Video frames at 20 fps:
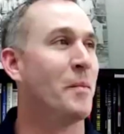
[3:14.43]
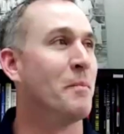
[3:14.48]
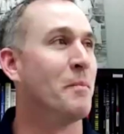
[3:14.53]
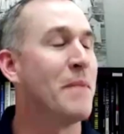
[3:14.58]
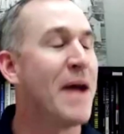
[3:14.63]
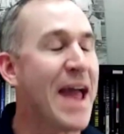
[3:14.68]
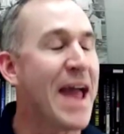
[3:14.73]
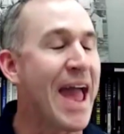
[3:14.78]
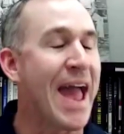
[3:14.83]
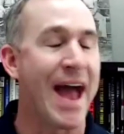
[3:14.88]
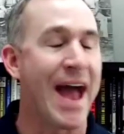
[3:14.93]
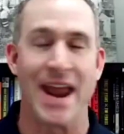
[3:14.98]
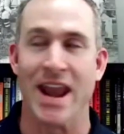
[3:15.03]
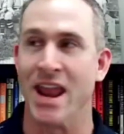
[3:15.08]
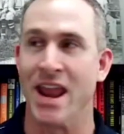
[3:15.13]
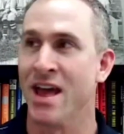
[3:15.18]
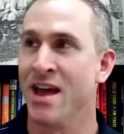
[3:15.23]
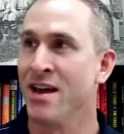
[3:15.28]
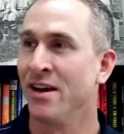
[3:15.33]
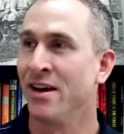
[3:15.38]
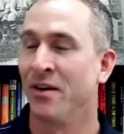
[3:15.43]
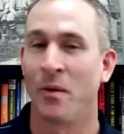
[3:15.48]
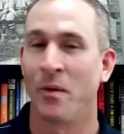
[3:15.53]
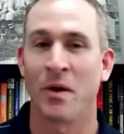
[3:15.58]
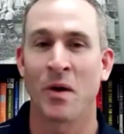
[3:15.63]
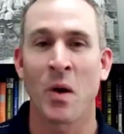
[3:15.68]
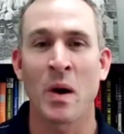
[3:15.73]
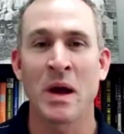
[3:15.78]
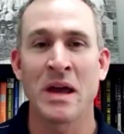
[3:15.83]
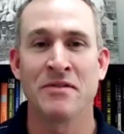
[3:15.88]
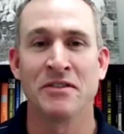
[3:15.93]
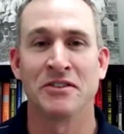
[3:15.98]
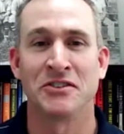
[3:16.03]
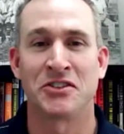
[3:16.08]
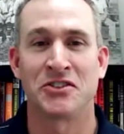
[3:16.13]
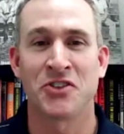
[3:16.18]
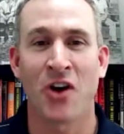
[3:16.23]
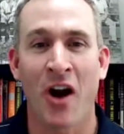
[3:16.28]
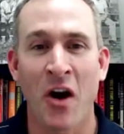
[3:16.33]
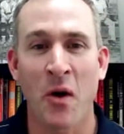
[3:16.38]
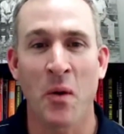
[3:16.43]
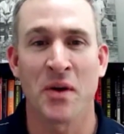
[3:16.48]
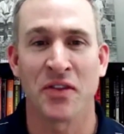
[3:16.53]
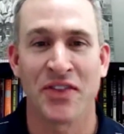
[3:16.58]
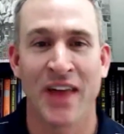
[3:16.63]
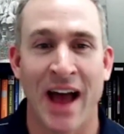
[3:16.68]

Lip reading: man, where do I even start with